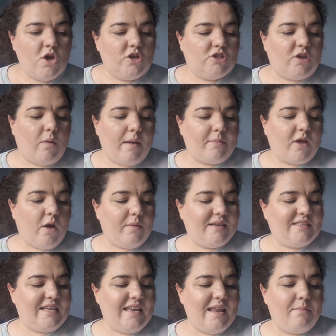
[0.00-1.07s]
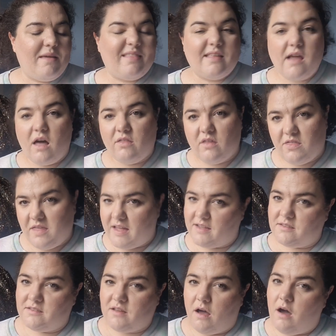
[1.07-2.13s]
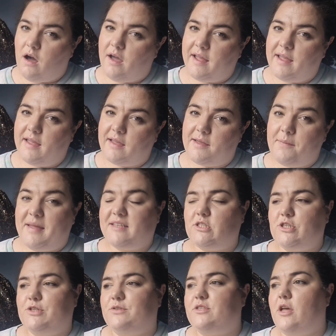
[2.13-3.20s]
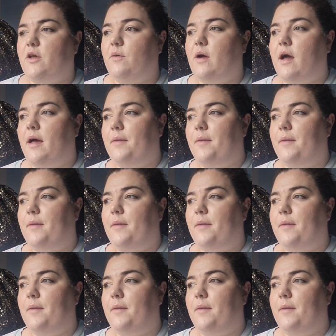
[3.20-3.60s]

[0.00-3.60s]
So I'm going to limit the other things I commit to. So